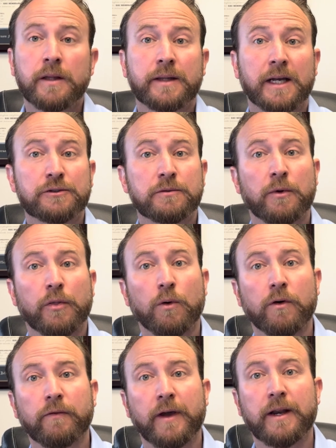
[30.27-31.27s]

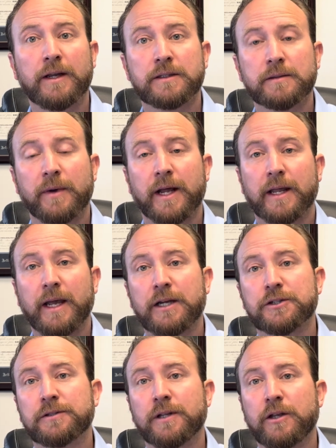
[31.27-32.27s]
Dextromethorphan is a
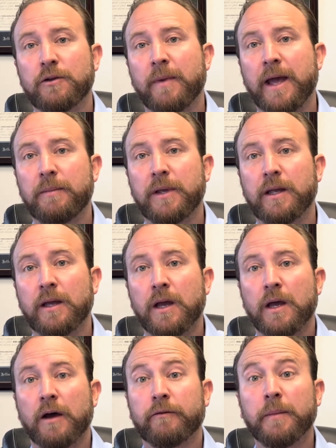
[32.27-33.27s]
medication that you may be
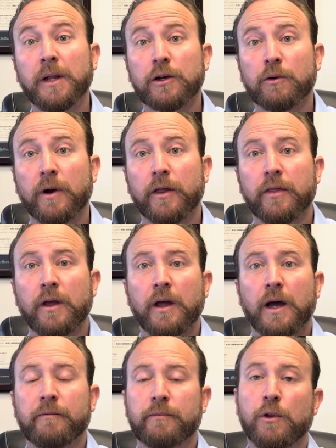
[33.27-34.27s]
familiar with
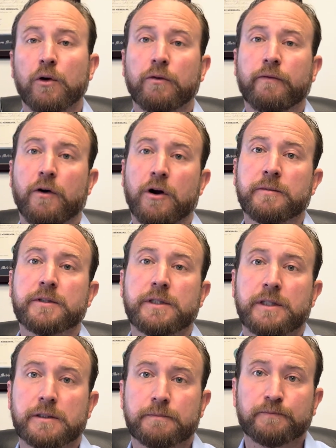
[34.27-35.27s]
uh, from local
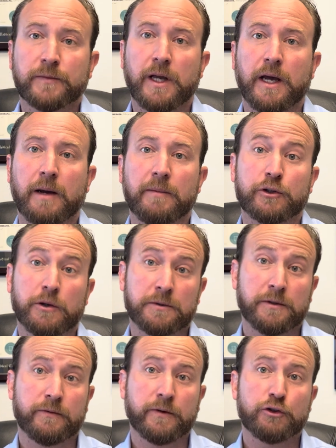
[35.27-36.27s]
pharmacies um, in terms
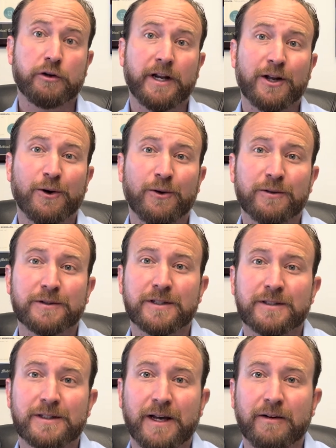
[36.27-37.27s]
of treating colds,
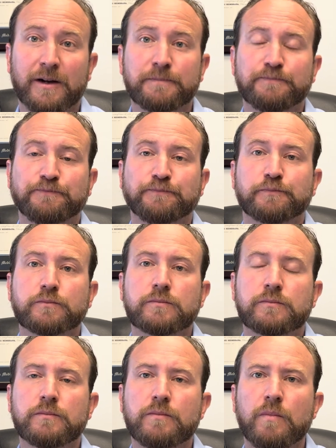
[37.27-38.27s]
etc.
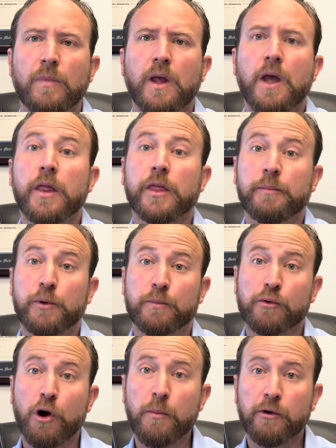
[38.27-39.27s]
The
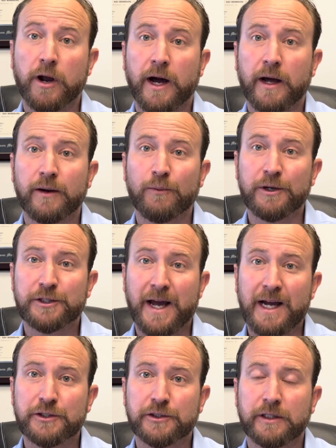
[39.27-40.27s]
bupropion, which
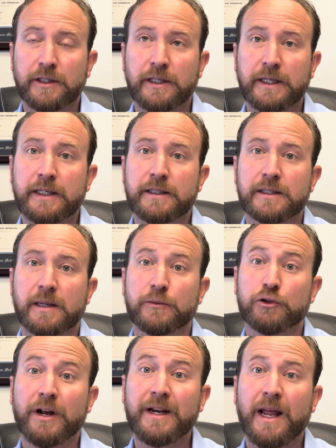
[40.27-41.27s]
actually is um,
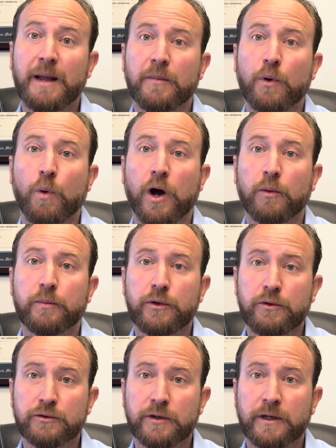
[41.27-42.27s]
trade name
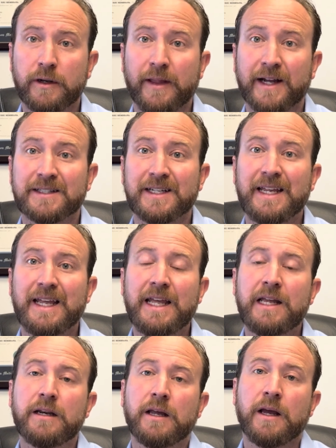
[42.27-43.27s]
Wellbutrin, that's
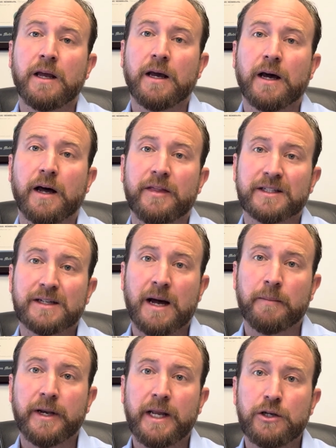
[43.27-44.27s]
in uh, this
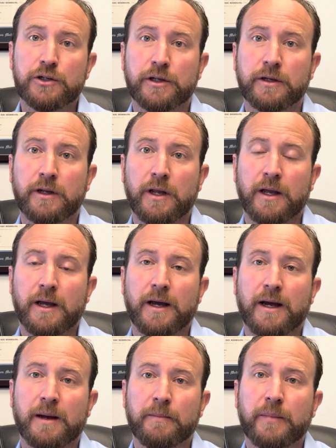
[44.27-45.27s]
combination
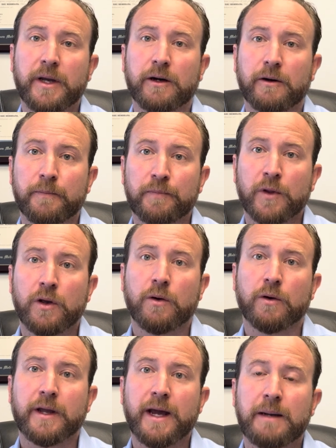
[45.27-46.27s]
um, pill
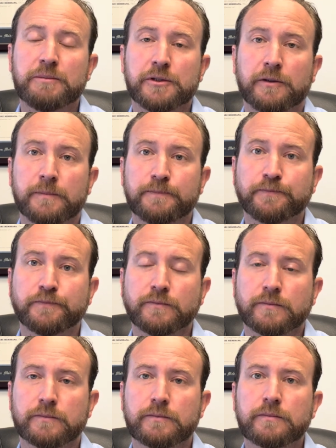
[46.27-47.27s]
or capsule,
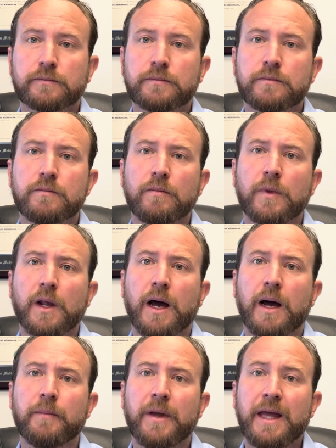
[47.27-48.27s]

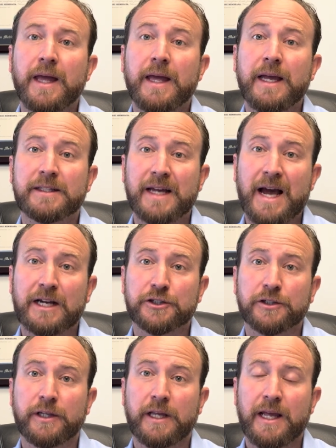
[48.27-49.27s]
um, is
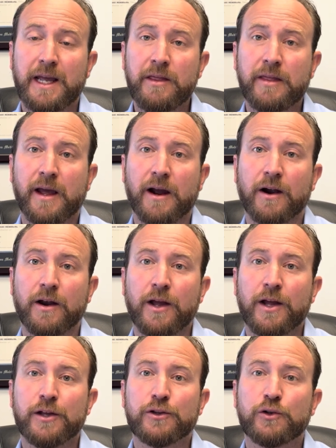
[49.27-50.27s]
actually in there
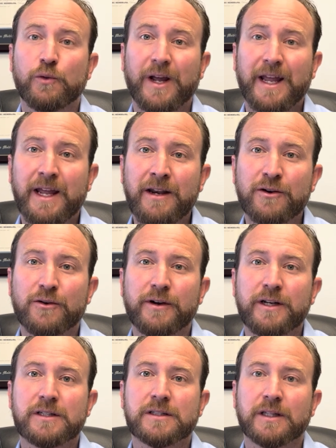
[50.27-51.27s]
to
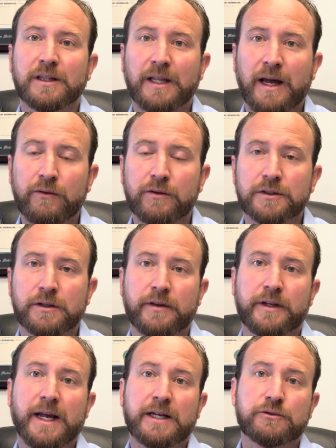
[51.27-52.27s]
increase the levels of the
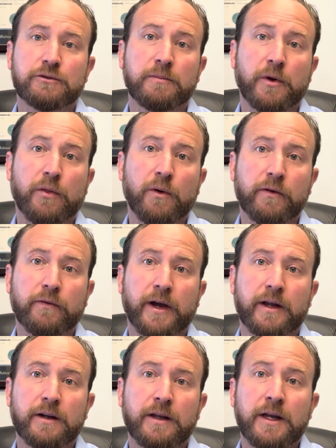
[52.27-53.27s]
dextromethorphan.
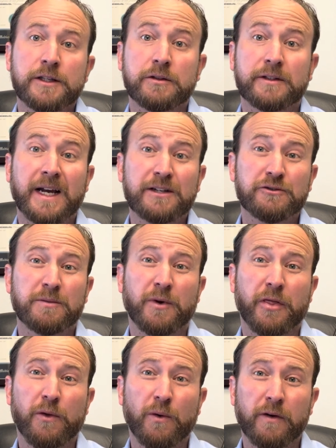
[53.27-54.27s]
So
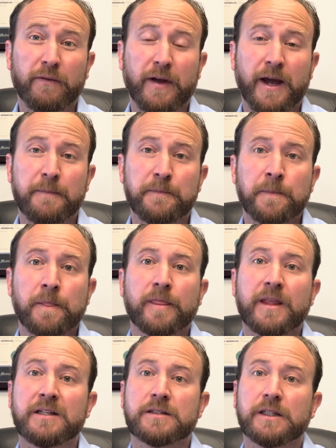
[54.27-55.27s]
dextromethorphan
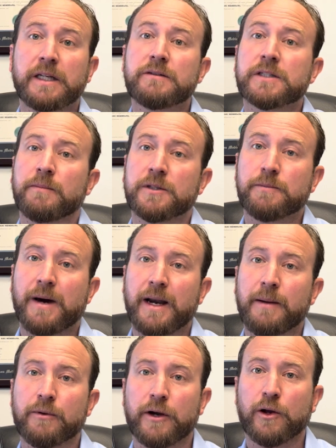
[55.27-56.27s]
tends to leave someone's body
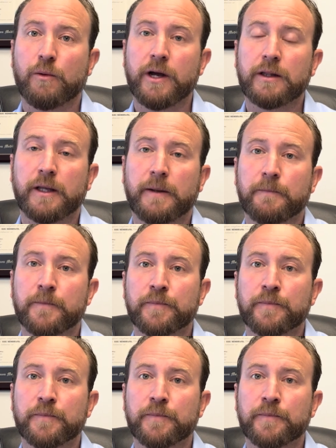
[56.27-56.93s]
pretty quickly.